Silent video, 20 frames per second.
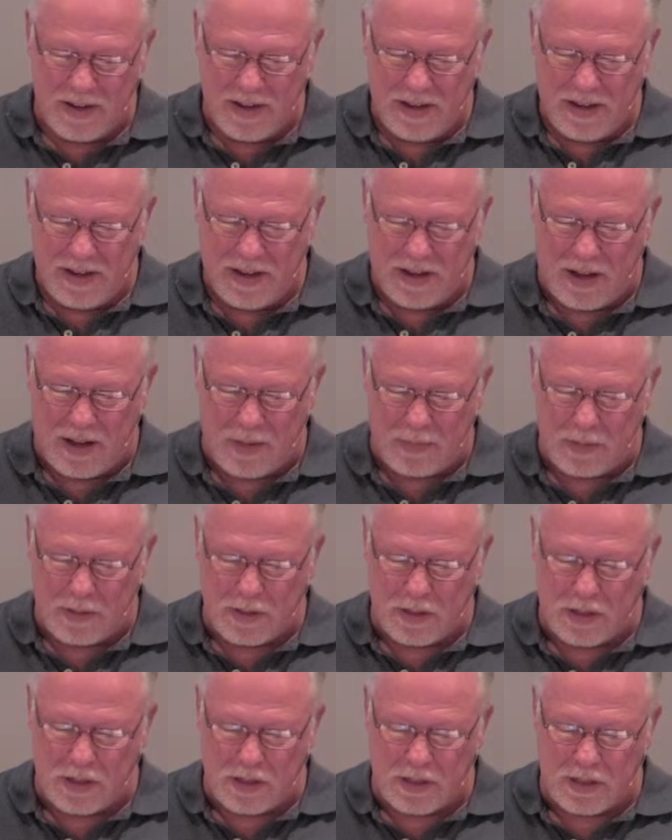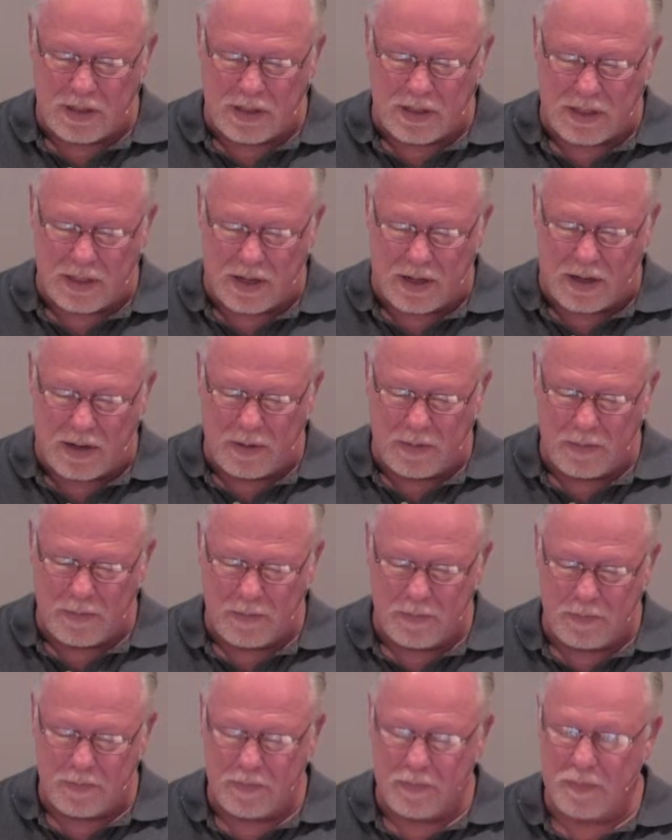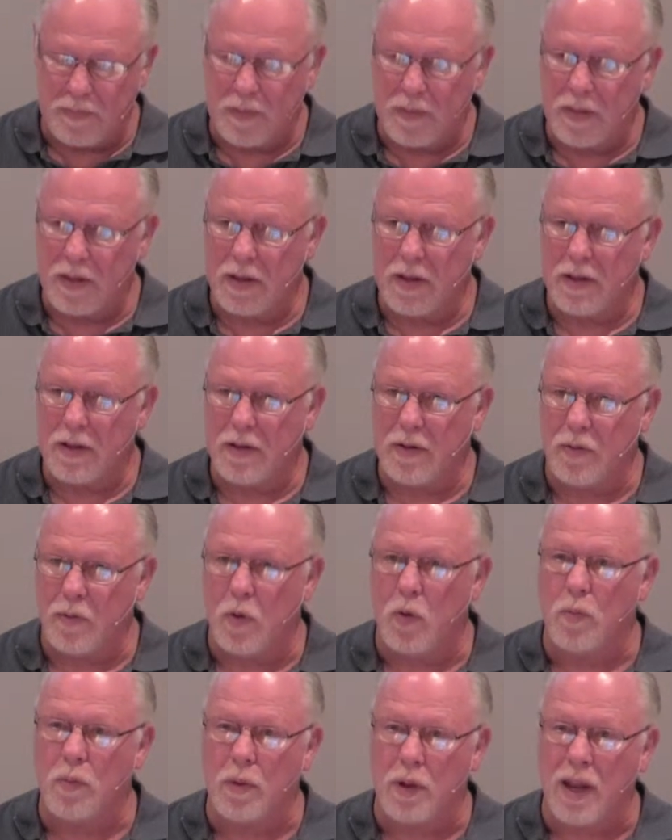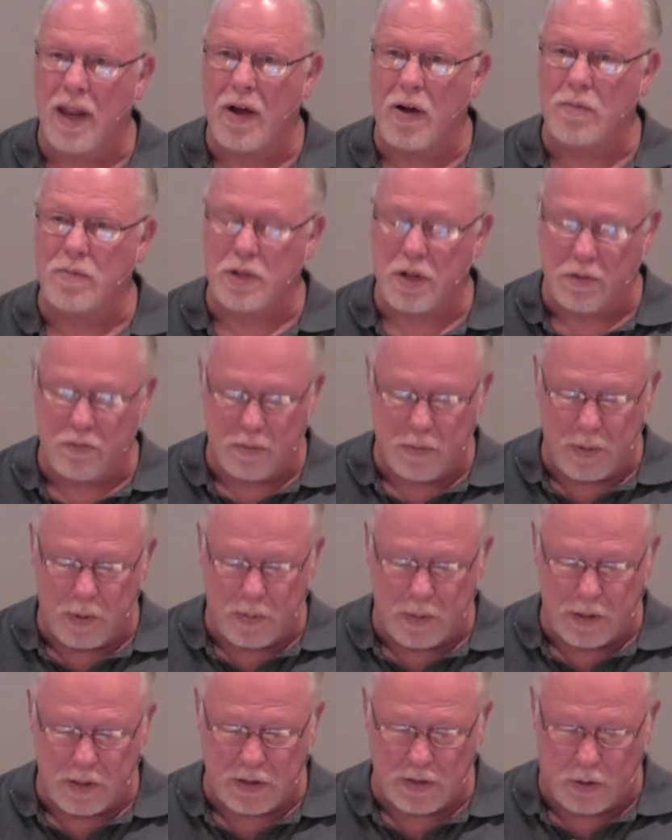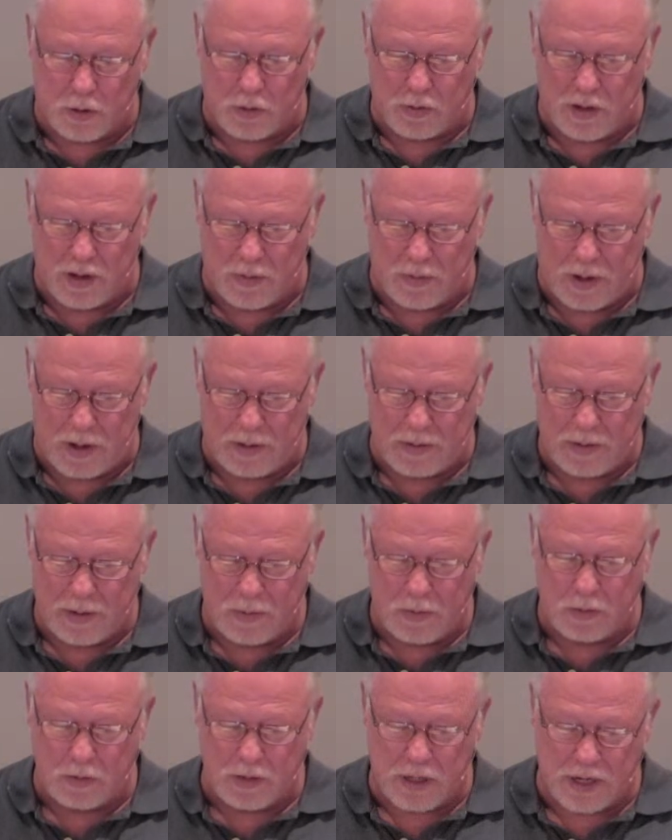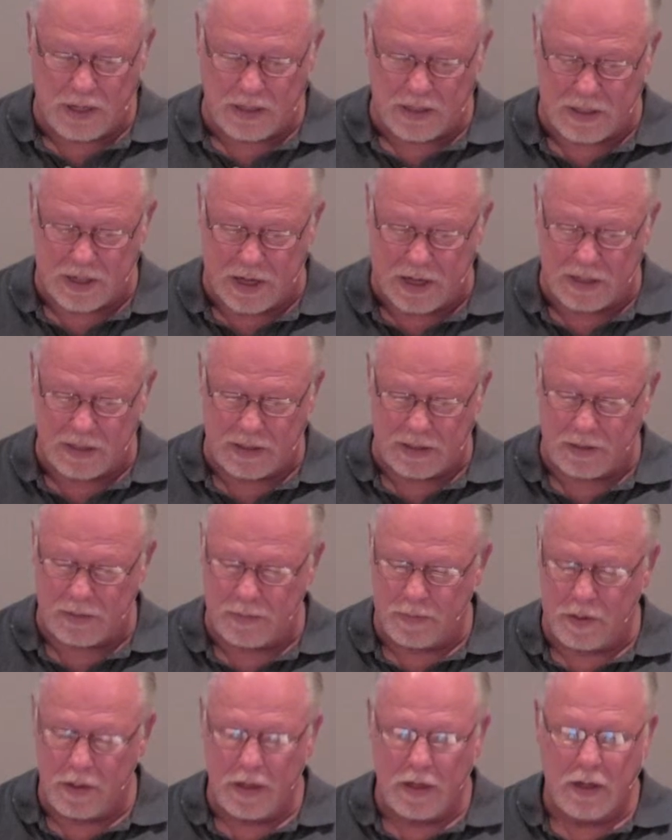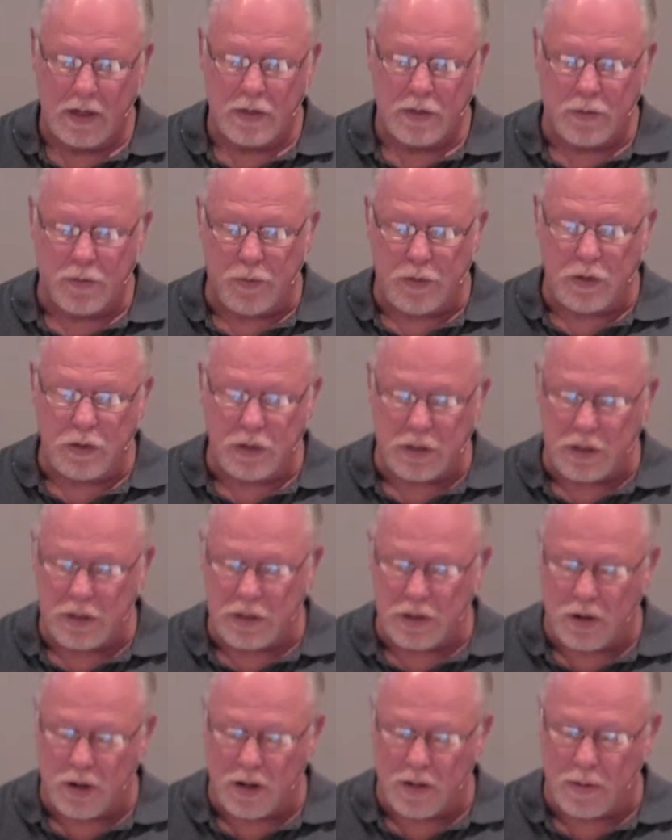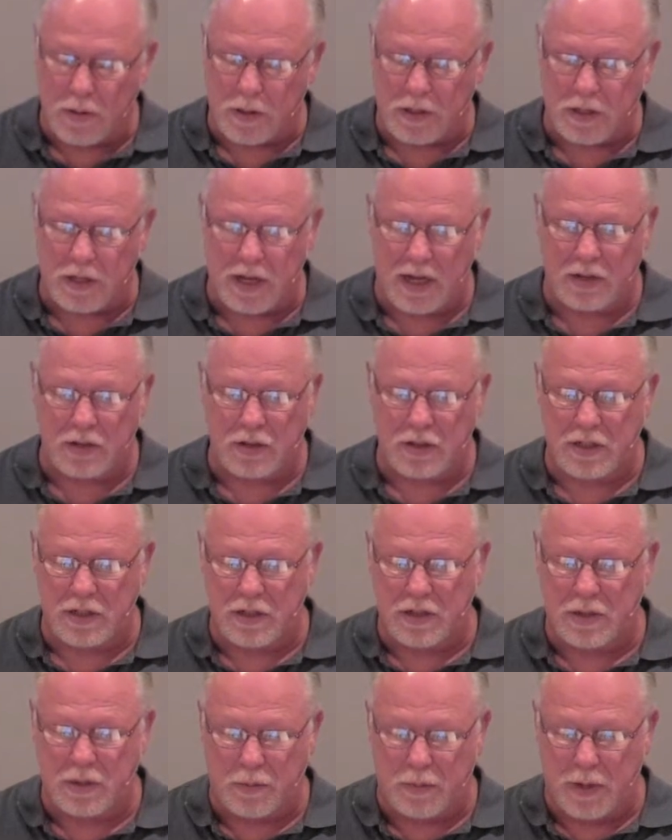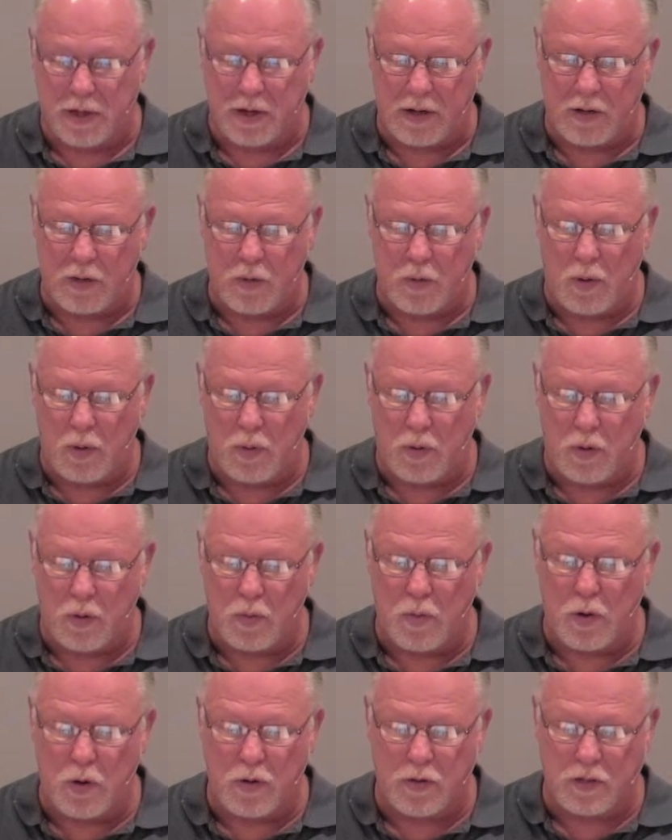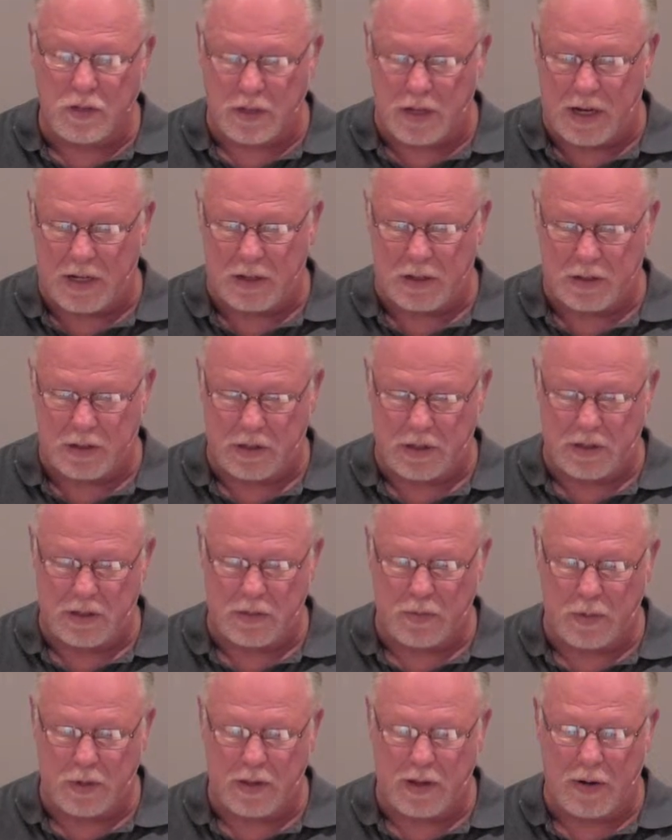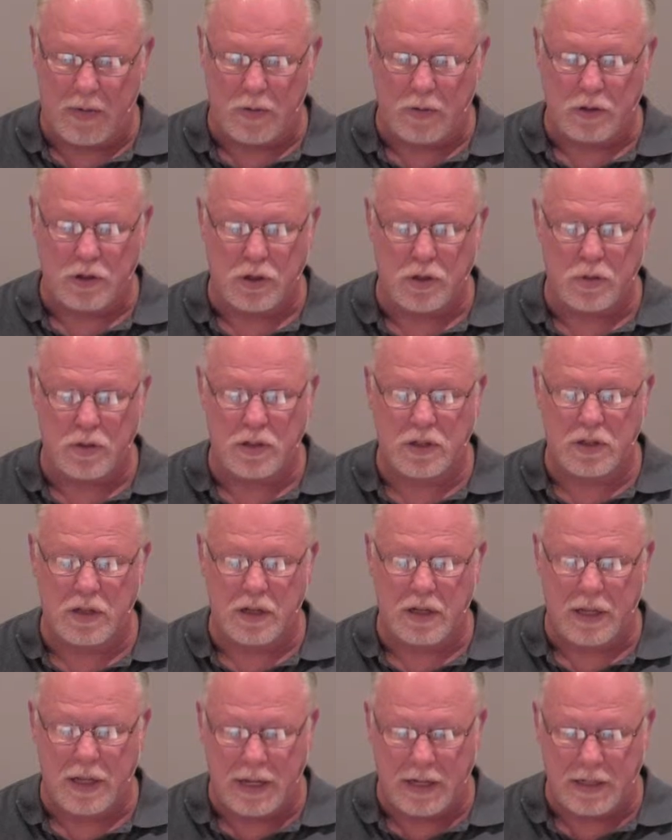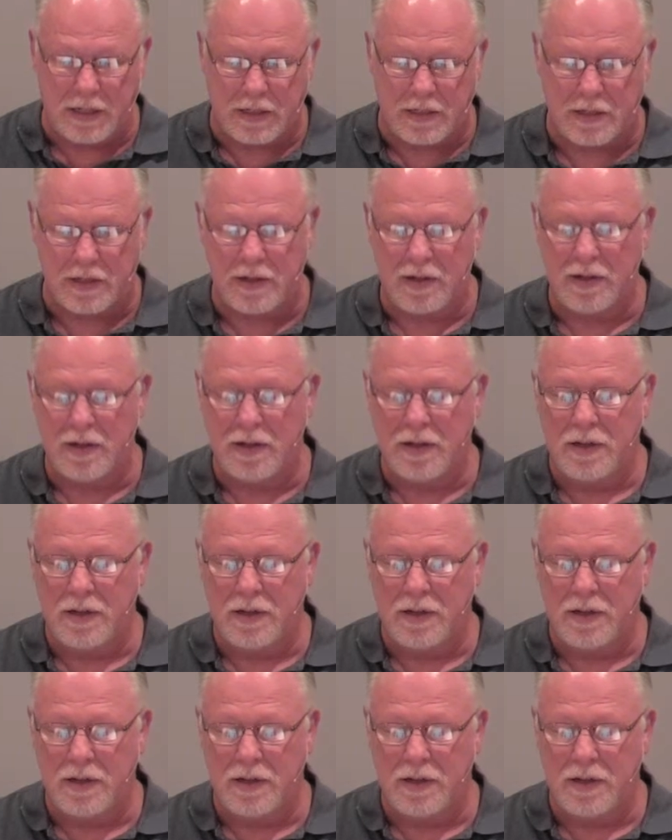But Jesus won't allow himself to be pigeonholed that way. He won't take sides. So first, let's talk about the Sadducees a little bit. Who were the Sadducees? Well, they were Jewish elites.